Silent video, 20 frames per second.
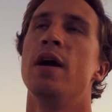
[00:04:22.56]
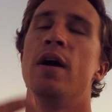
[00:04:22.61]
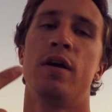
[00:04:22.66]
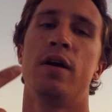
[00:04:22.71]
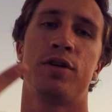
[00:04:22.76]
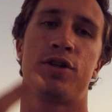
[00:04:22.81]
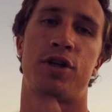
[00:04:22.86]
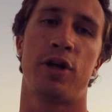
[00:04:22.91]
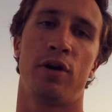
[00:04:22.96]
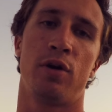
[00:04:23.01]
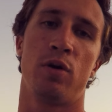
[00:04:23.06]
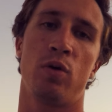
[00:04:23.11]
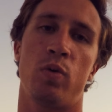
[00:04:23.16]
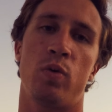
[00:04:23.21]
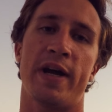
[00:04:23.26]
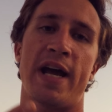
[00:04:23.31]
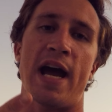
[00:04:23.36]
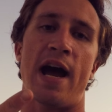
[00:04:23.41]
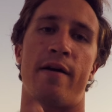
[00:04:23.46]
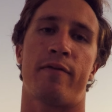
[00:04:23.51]
Two,
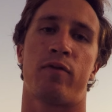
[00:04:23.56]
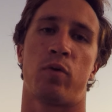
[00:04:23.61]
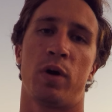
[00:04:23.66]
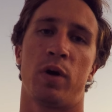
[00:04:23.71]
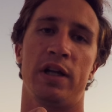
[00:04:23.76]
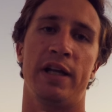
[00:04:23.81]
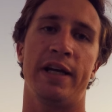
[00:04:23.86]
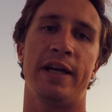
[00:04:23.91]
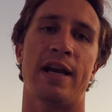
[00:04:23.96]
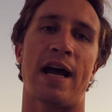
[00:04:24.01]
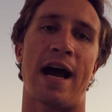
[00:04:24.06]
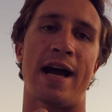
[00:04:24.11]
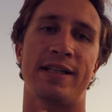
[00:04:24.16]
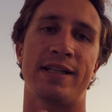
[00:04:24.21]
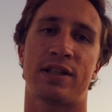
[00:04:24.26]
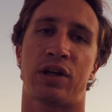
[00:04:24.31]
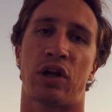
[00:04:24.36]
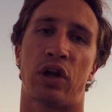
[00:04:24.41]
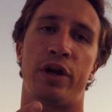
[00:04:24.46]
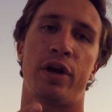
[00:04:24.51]
we have really nice
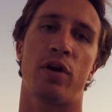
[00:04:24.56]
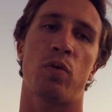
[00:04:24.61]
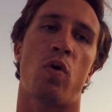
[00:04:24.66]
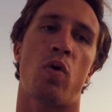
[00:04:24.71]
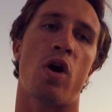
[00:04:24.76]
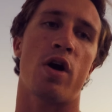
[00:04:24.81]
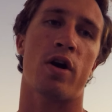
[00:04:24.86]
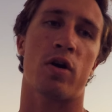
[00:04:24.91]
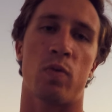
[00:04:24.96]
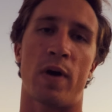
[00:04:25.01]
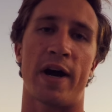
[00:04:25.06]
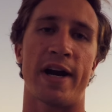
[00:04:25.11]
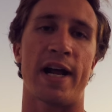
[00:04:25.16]
clear water right